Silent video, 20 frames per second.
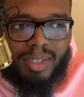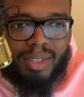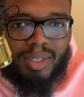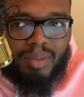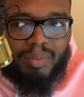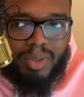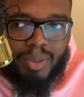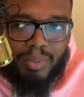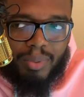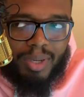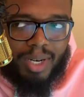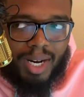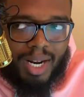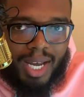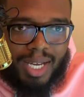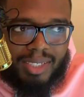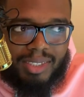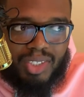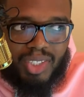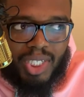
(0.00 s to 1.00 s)
People that
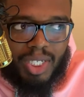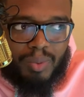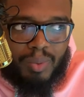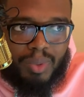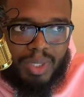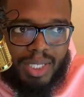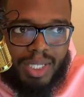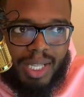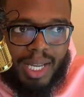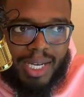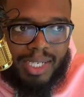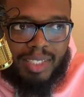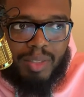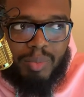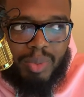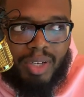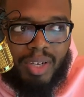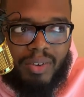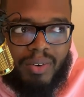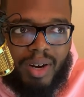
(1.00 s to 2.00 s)
I genuinely like to
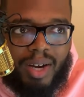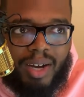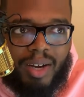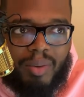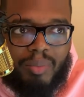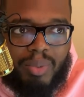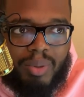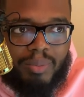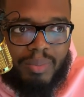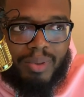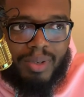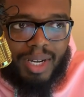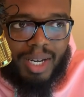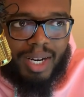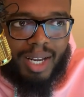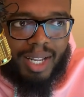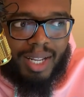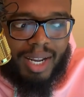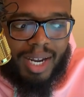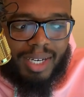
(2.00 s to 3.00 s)
be around. People that
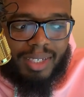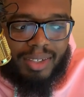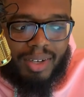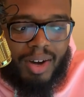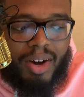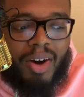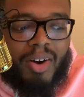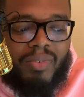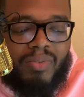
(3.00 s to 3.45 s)
I like to call